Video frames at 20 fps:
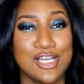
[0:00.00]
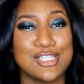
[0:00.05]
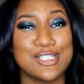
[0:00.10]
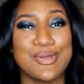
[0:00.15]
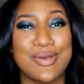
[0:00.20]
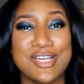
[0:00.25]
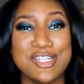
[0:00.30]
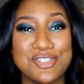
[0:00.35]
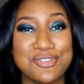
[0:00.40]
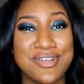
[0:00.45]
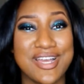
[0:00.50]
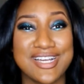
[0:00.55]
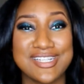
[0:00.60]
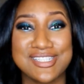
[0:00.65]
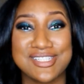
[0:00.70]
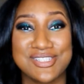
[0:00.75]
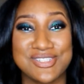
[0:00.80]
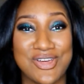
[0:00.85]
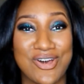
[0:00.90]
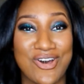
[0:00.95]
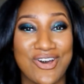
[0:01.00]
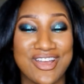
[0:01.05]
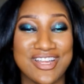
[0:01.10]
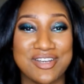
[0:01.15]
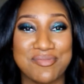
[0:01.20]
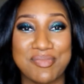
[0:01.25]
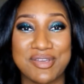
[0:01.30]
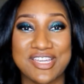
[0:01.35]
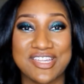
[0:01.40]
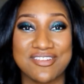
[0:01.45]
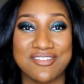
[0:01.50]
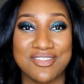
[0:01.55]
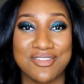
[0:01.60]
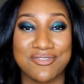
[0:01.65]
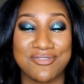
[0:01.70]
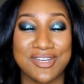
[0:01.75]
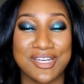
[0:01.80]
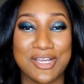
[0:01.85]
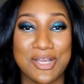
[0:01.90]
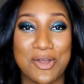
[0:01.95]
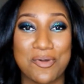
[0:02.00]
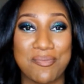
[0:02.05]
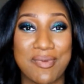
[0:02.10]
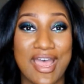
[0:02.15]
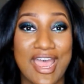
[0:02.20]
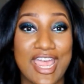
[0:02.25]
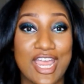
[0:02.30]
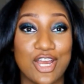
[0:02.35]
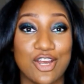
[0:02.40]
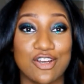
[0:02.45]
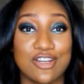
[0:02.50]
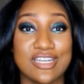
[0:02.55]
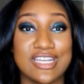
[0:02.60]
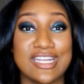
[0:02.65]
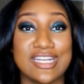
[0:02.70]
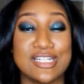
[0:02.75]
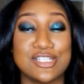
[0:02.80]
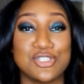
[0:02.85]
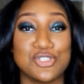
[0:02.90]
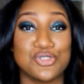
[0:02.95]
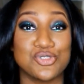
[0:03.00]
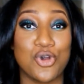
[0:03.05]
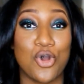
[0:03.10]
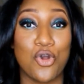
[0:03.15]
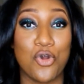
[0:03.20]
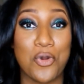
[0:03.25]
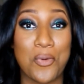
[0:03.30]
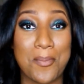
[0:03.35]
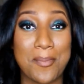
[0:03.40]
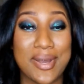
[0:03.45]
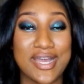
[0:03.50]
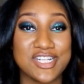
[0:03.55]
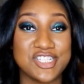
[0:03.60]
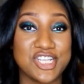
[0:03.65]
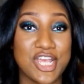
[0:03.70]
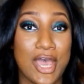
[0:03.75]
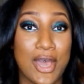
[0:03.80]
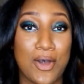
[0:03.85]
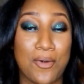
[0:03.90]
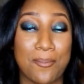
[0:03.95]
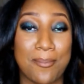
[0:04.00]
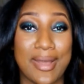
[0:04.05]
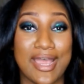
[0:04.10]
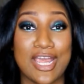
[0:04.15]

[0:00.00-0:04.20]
So as you guys saw in the beginning of the video, my hair needed so much help.